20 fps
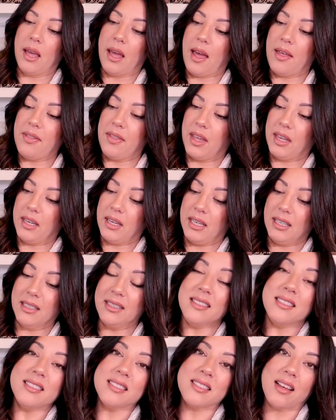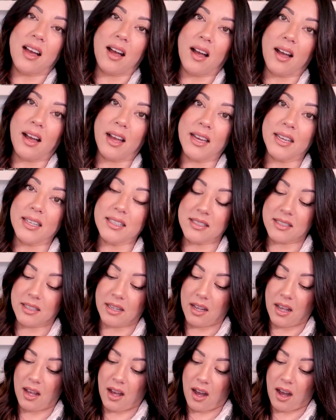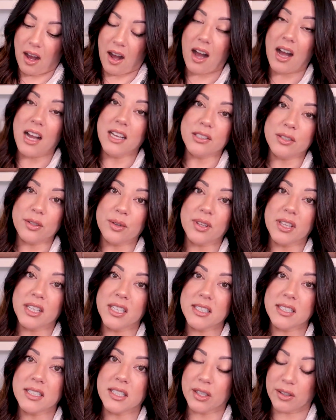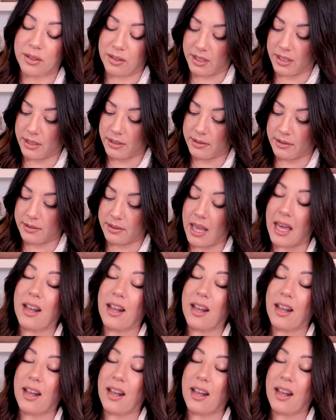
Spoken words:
And then inside, I saw these earrings,